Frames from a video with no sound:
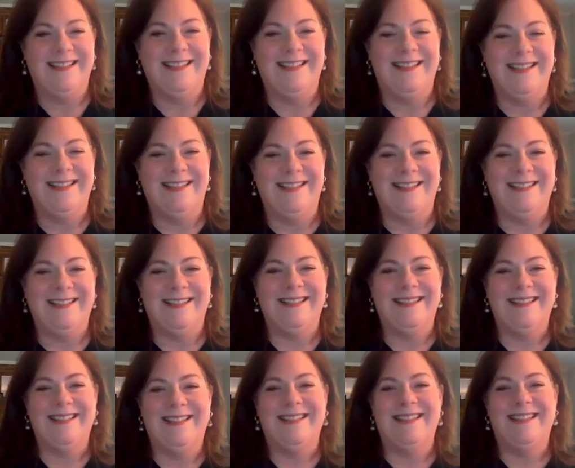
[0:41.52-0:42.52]

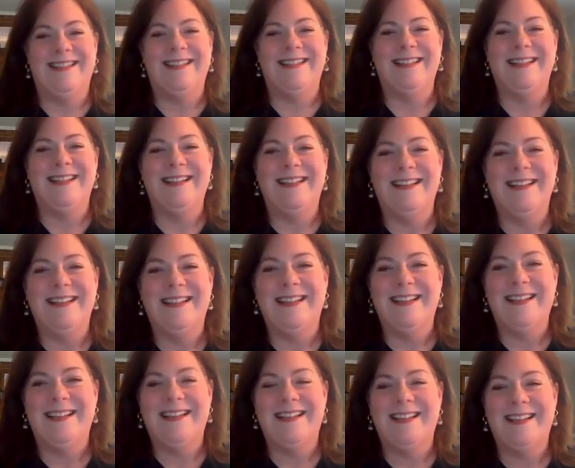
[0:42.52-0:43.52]

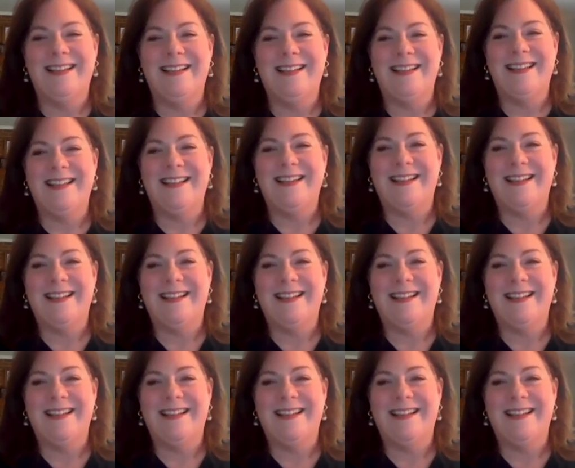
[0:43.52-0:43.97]
The person shown says nothing.